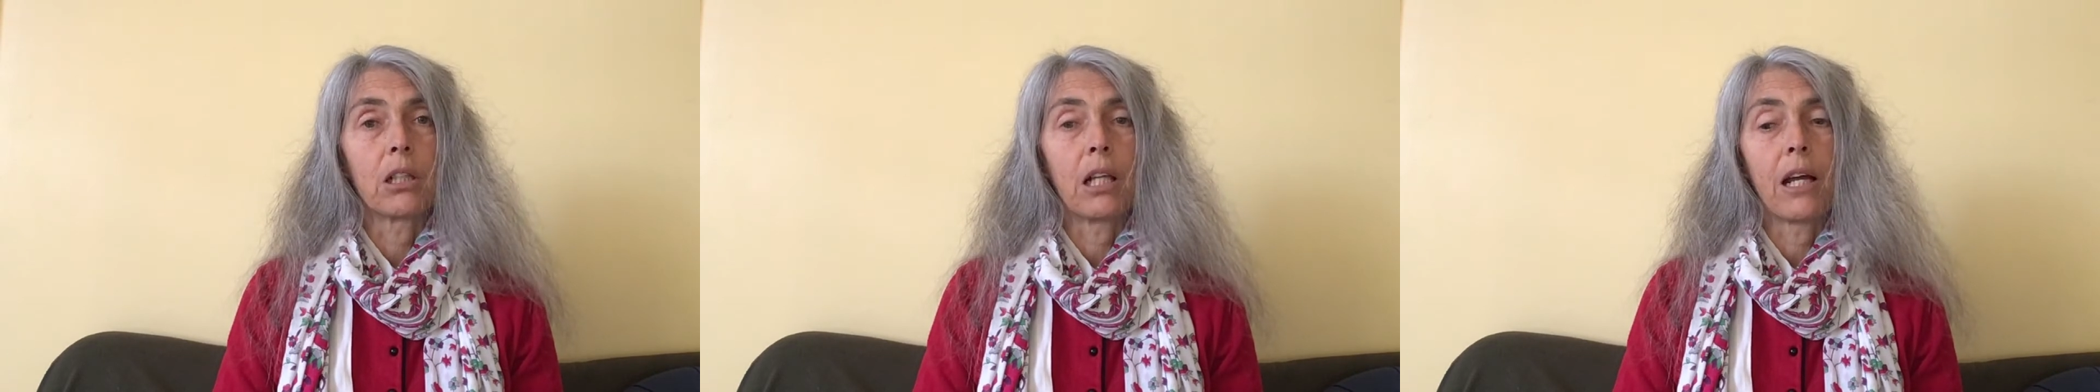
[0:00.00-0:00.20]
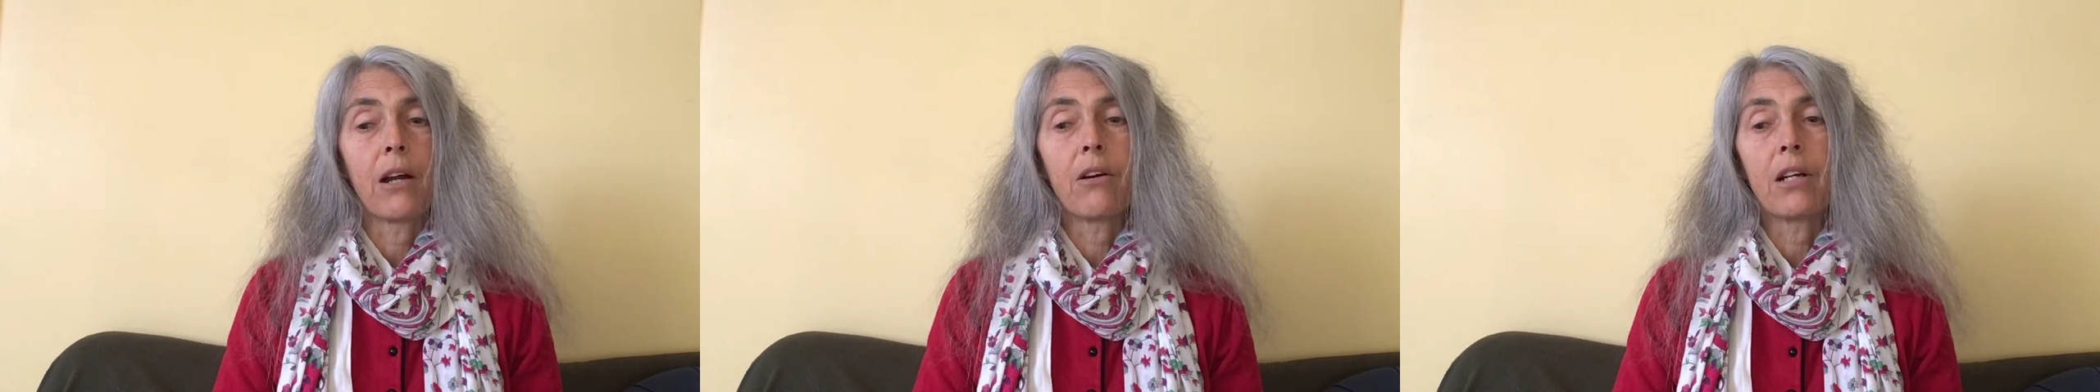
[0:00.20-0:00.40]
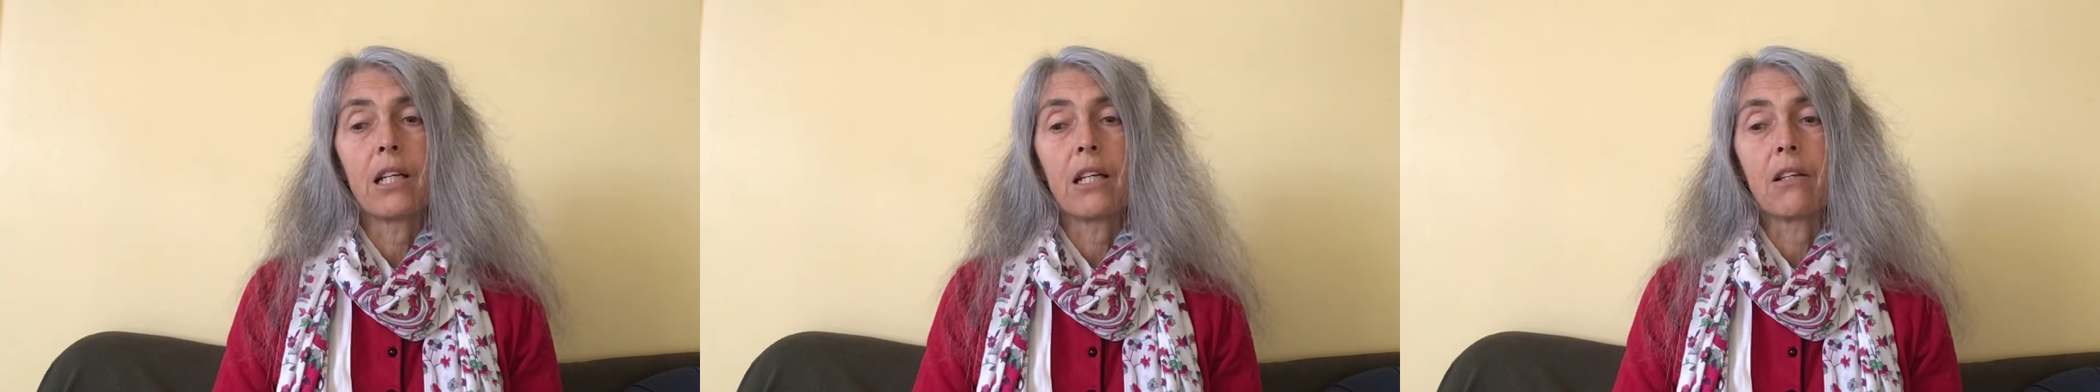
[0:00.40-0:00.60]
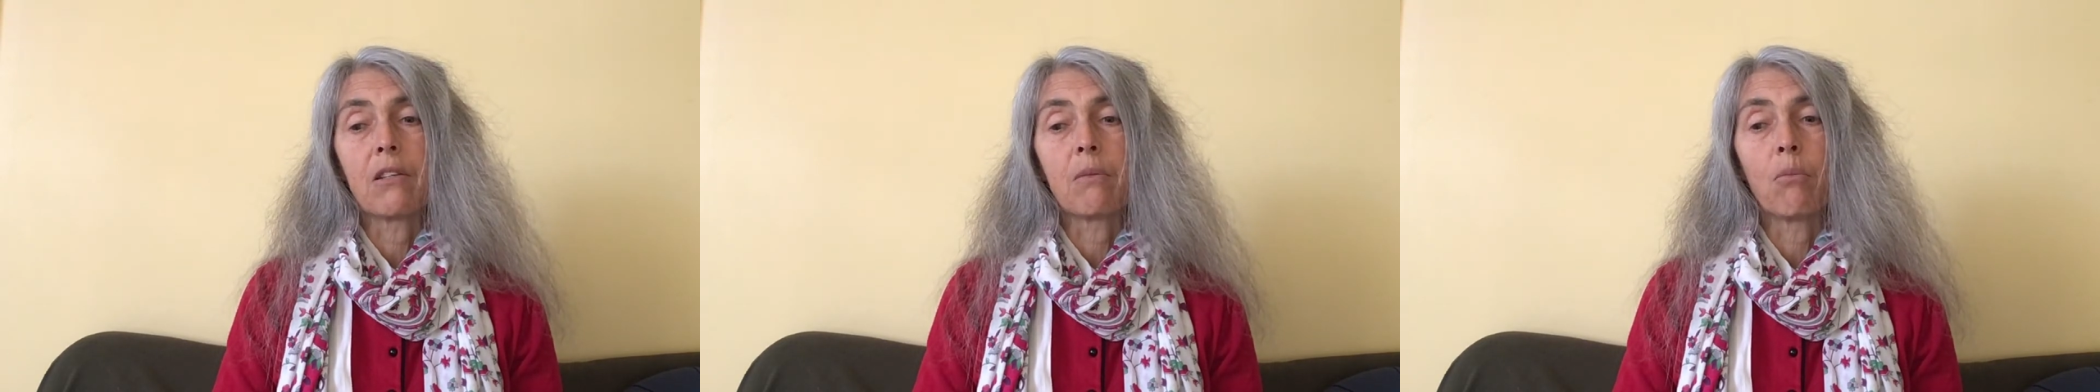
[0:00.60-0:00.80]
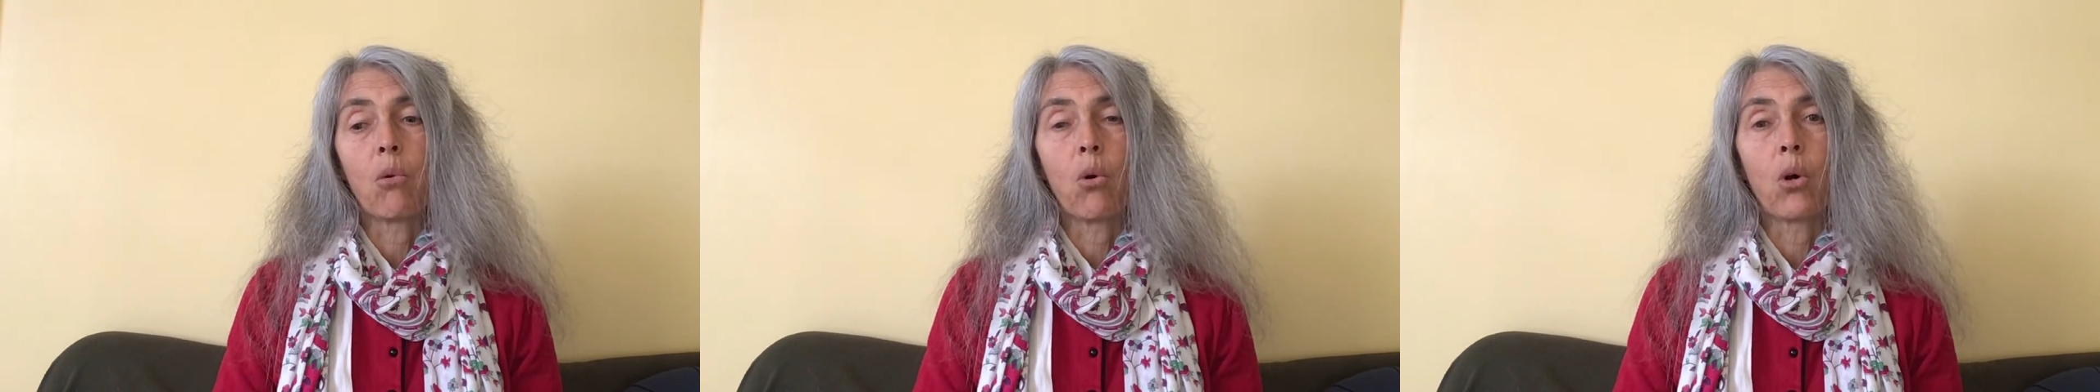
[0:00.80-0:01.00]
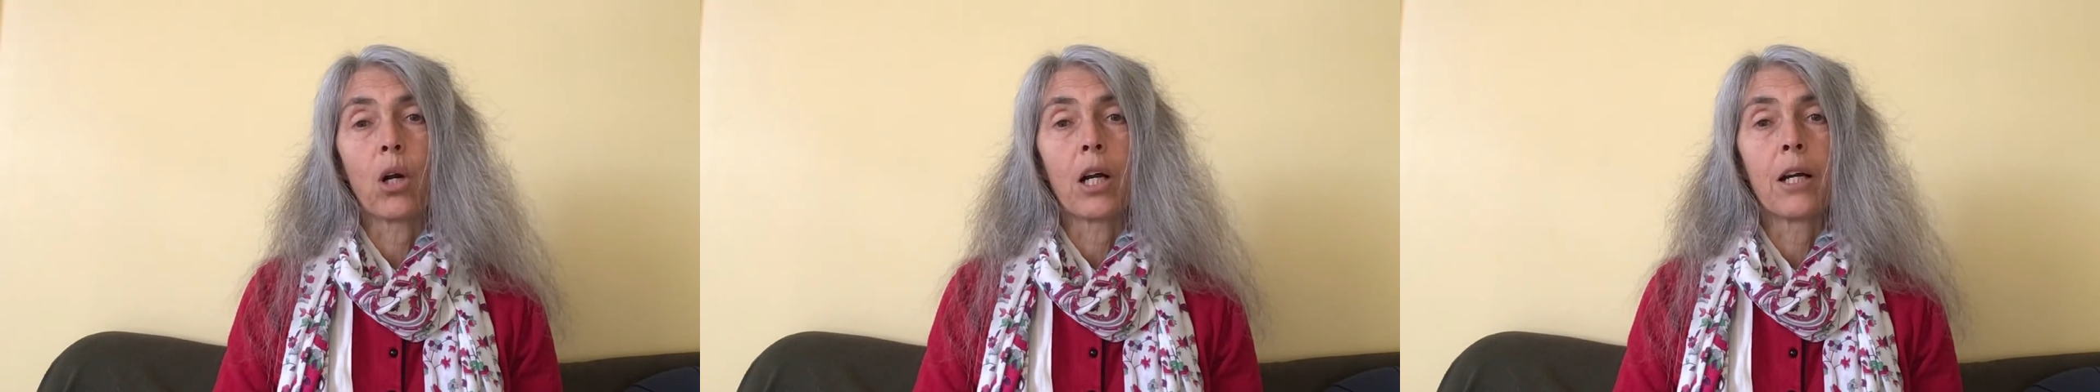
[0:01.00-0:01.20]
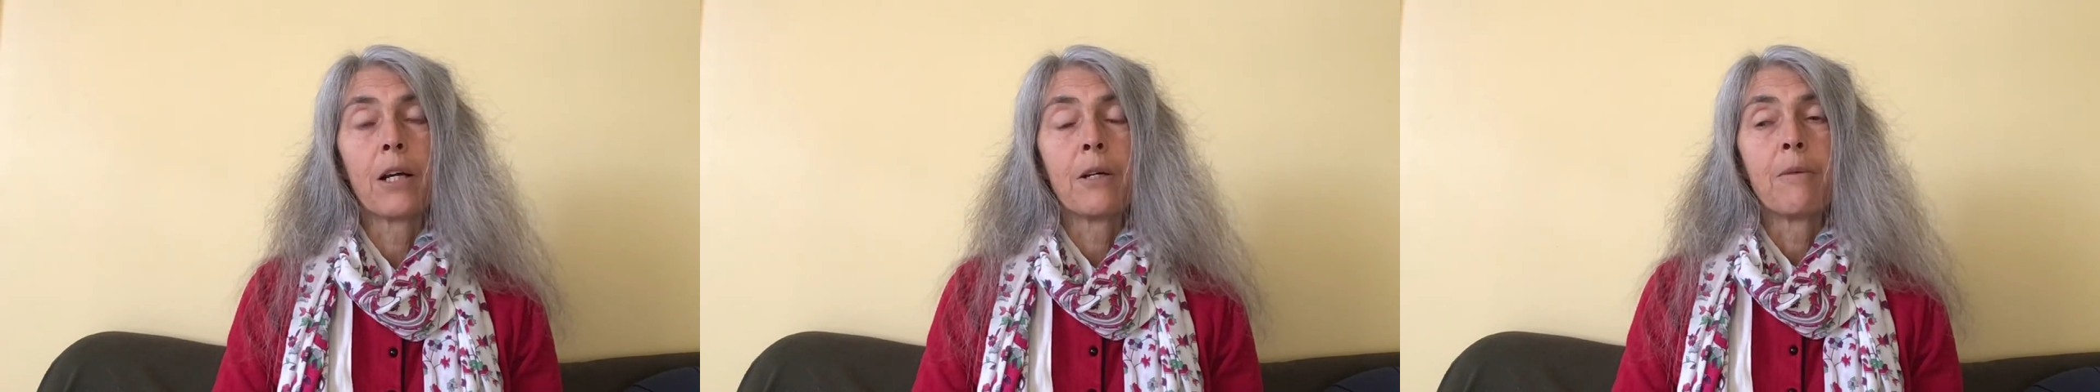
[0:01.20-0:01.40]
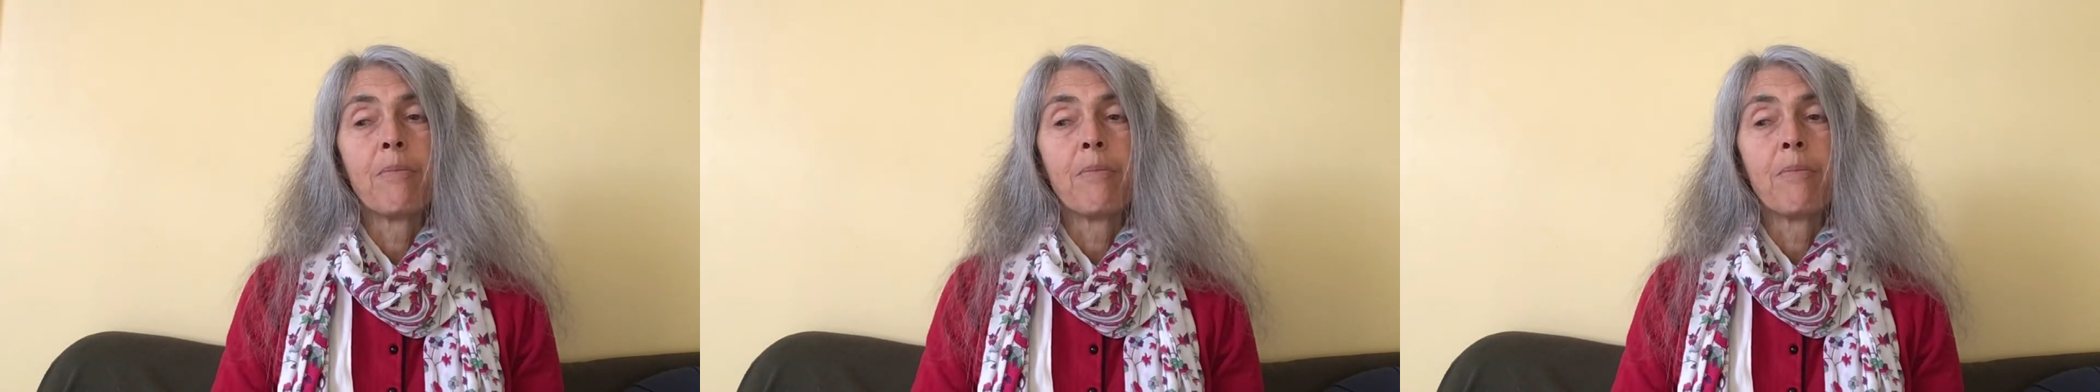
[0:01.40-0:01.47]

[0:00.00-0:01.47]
Clarity is more